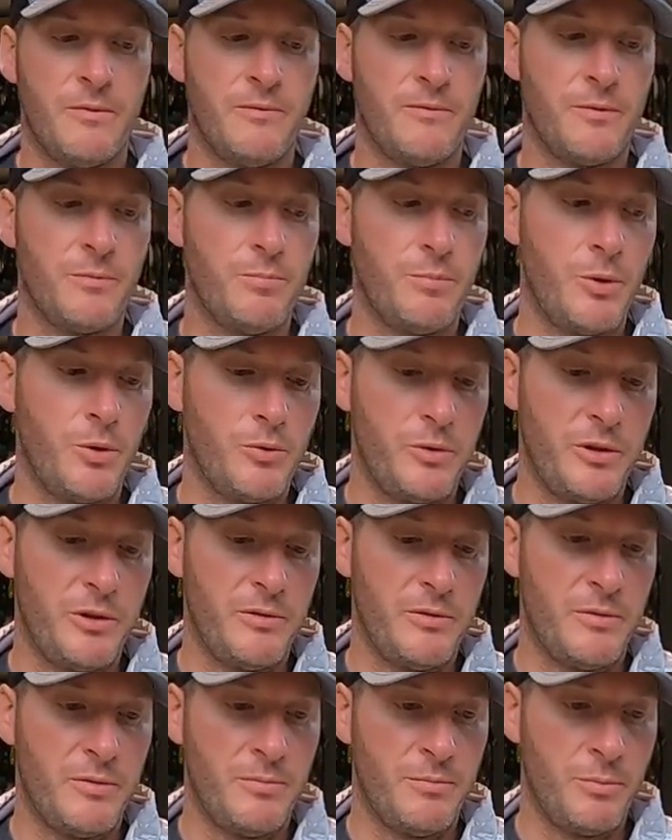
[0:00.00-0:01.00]

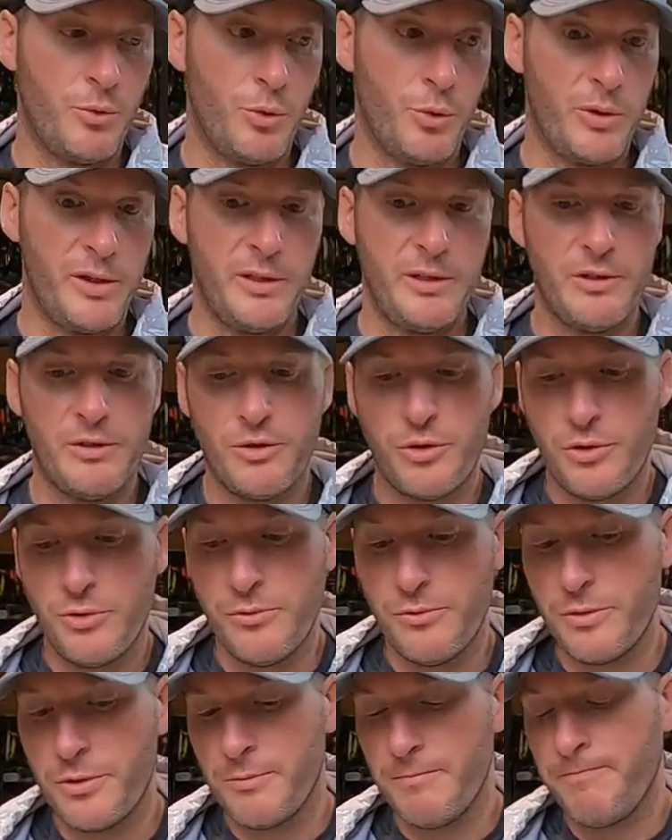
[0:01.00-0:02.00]
boating marine
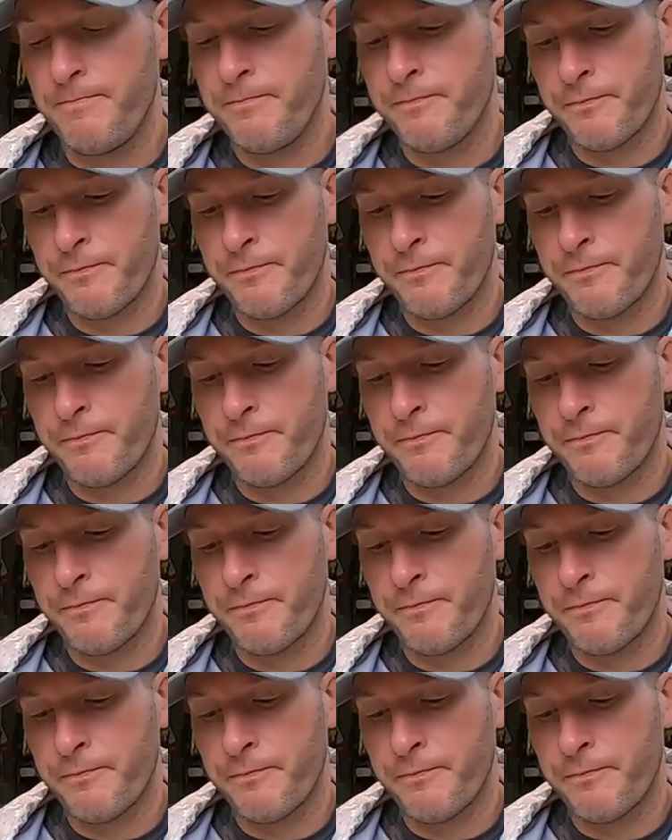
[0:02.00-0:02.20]
issues.